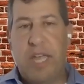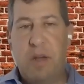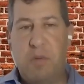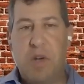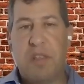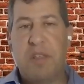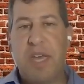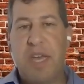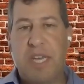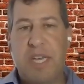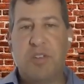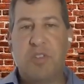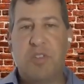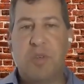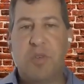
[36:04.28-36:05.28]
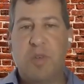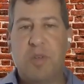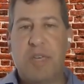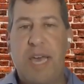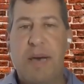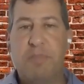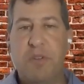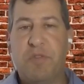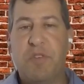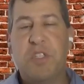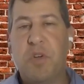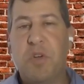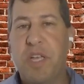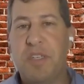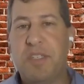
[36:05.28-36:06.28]
want to thank Andrew Kaplan for
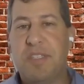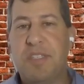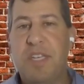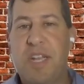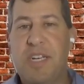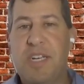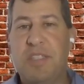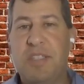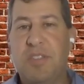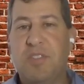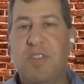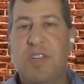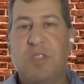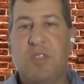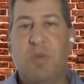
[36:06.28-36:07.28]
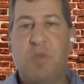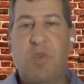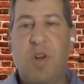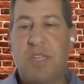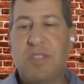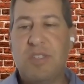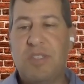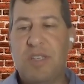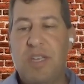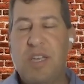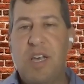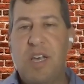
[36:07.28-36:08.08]
joining us today on Discuss with Russ.